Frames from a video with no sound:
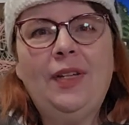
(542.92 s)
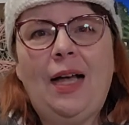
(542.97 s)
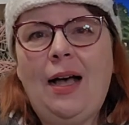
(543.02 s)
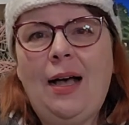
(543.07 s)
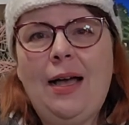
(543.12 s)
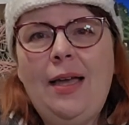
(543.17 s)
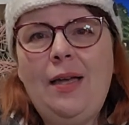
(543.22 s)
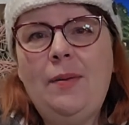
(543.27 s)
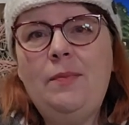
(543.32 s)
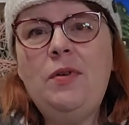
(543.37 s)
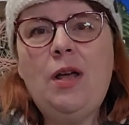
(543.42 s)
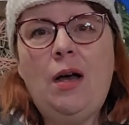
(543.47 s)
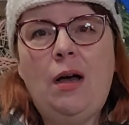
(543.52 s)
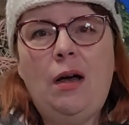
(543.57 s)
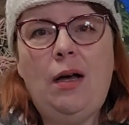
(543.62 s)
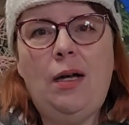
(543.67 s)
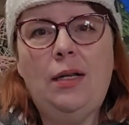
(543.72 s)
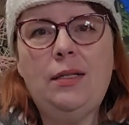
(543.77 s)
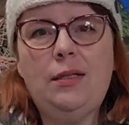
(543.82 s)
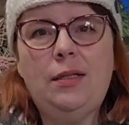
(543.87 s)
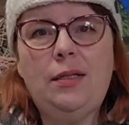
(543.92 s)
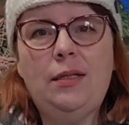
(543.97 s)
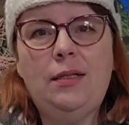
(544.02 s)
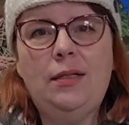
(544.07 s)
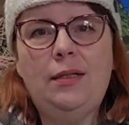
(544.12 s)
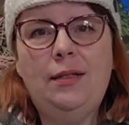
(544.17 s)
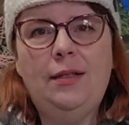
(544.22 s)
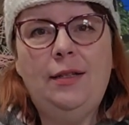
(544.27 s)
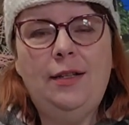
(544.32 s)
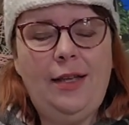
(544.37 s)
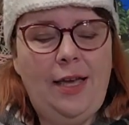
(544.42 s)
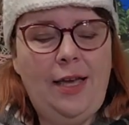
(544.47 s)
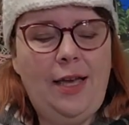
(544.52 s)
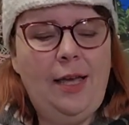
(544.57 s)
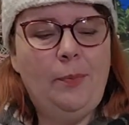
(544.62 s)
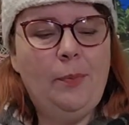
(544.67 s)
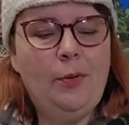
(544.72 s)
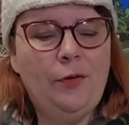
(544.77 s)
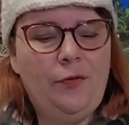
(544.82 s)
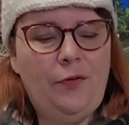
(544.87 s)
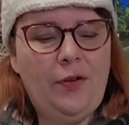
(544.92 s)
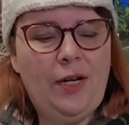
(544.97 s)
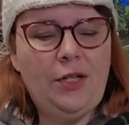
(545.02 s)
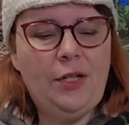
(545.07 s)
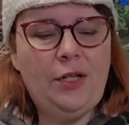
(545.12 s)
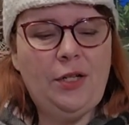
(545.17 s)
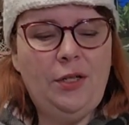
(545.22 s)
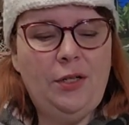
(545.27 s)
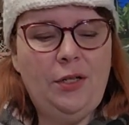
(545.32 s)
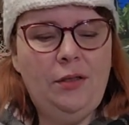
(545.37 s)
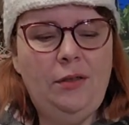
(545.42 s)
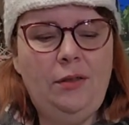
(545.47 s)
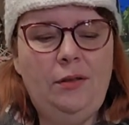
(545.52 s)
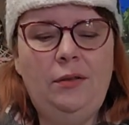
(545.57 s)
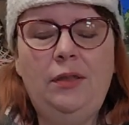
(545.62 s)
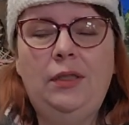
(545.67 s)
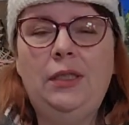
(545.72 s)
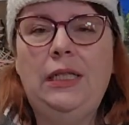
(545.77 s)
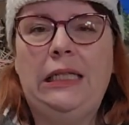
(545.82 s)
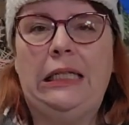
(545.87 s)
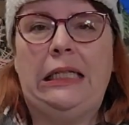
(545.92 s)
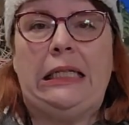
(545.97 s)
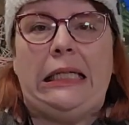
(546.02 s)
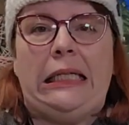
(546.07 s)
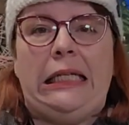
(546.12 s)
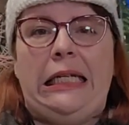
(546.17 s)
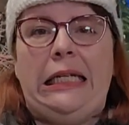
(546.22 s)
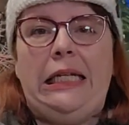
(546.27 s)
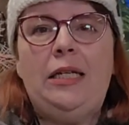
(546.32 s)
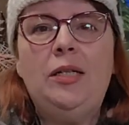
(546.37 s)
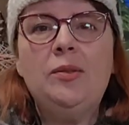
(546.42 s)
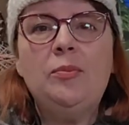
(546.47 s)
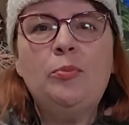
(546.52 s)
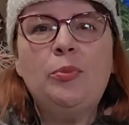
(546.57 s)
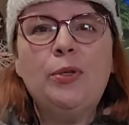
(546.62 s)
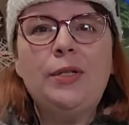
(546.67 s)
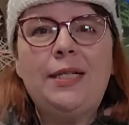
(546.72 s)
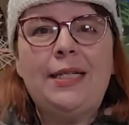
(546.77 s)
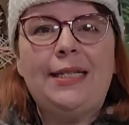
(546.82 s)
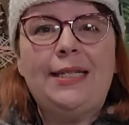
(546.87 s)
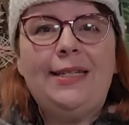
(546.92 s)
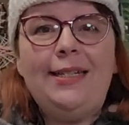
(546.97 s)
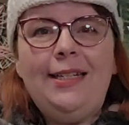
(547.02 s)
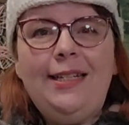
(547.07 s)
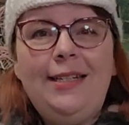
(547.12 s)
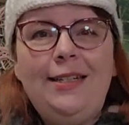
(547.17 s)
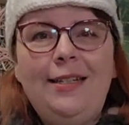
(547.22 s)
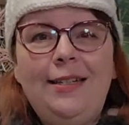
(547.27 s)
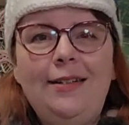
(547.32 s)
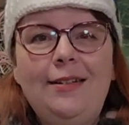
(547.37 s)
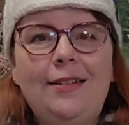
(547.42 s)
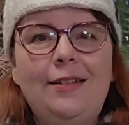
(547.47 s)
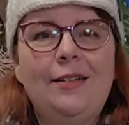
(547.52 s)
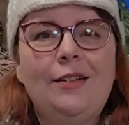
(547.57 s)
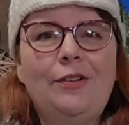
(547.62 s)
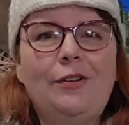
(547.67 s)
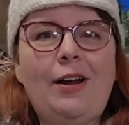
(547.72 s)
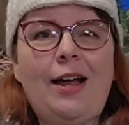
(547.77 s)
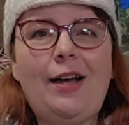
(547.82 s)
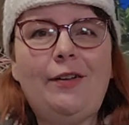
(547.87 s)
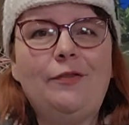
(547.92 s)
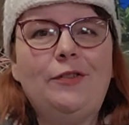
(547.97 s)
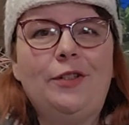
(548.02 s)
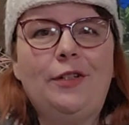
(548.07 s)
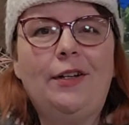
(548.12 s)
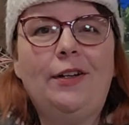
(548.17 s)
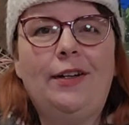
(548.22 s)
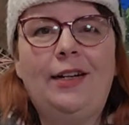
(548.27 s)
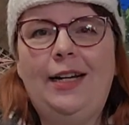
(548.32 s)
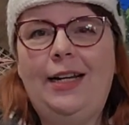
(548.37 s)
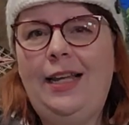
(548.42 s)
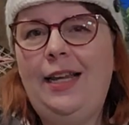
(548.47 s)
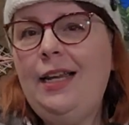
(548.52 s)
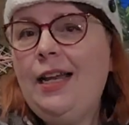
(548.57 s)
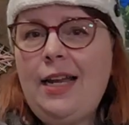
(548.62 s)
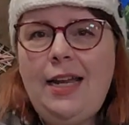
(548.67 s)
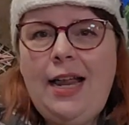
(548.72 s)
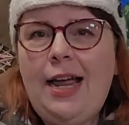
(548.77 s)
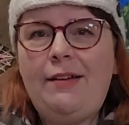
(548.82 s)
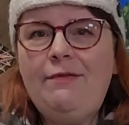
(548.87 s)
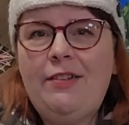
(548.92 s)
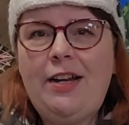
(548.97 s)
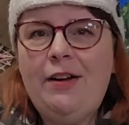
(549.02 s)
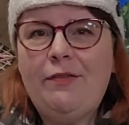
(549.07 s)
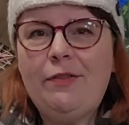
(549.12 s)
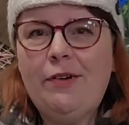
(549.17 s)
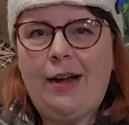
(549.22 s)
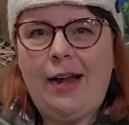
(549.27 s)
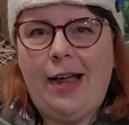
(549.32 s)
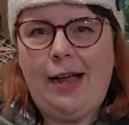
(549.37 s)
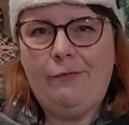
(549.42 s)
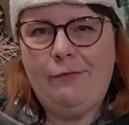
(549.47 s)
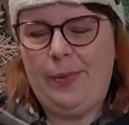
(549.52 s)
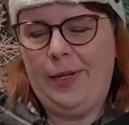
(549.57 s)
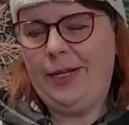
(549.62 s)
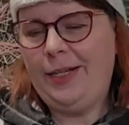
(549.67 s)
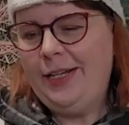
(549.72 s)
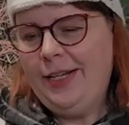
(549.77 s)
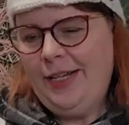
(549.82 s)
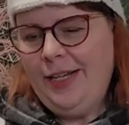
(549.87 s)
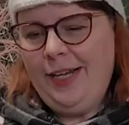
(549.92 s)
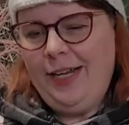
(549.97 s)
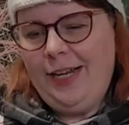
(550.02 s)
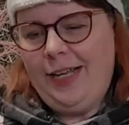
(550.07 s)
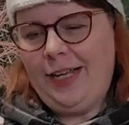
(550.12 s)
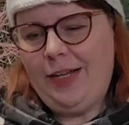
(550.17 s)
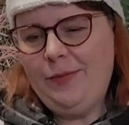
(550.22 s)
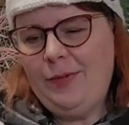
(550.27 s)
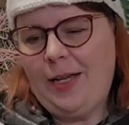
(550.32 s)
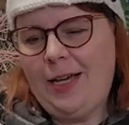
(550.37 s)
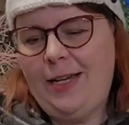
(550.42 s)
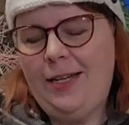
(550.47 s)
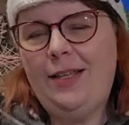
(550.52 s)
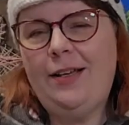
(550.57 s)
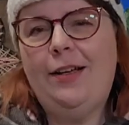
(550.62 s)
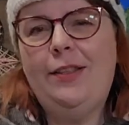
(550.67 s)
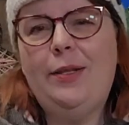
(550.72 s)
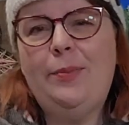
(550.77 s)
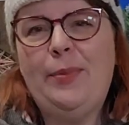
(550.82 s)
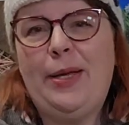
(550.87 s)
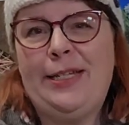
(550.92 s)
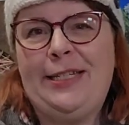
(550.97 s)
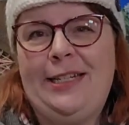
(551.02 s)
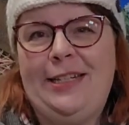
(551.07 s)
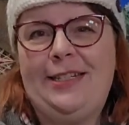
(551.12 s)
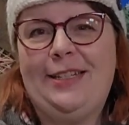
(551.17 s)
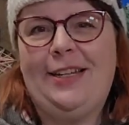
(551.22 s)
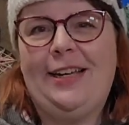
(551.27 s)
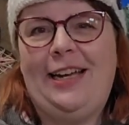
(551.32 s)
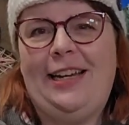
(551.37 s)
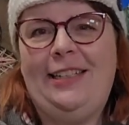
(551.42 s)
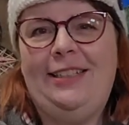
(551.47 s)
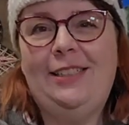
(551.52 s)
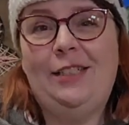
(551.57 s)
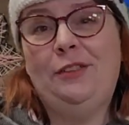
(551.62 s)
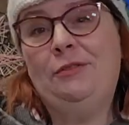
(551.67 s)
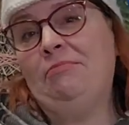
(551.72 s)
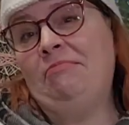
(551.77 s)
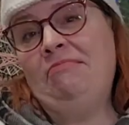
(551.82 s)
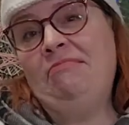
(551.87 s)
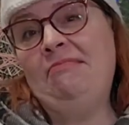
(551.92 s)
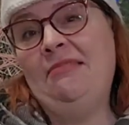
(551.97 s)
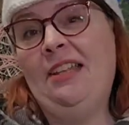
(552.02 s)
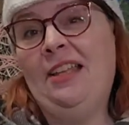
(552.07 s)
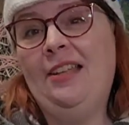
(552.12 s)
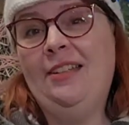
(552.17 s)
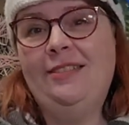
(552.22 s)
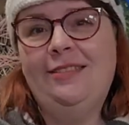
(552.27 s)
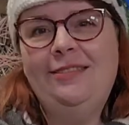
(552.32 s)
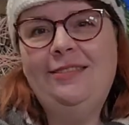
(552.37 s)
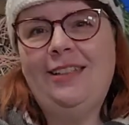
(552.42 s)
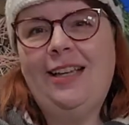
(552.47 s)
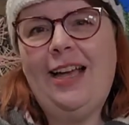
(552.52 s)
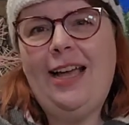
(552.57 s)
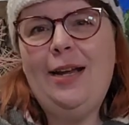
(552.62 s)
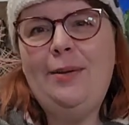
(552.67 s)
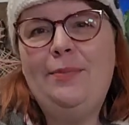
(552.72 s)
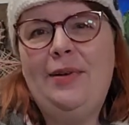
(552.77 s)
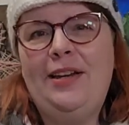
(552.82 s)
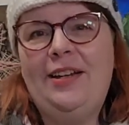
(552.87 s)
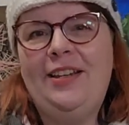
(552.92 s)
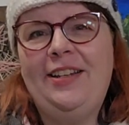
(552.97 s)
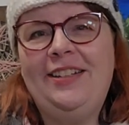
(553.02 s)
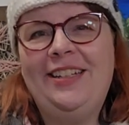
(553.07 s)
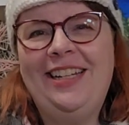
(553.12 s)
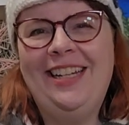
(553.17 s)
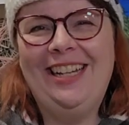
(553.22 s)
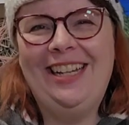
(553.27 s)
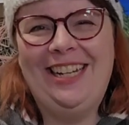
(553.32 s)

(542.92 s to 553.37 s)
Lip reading: I am not a professional, clean, pristine crafter, and I never have been. I'm kind of on the messy side, so I admit it.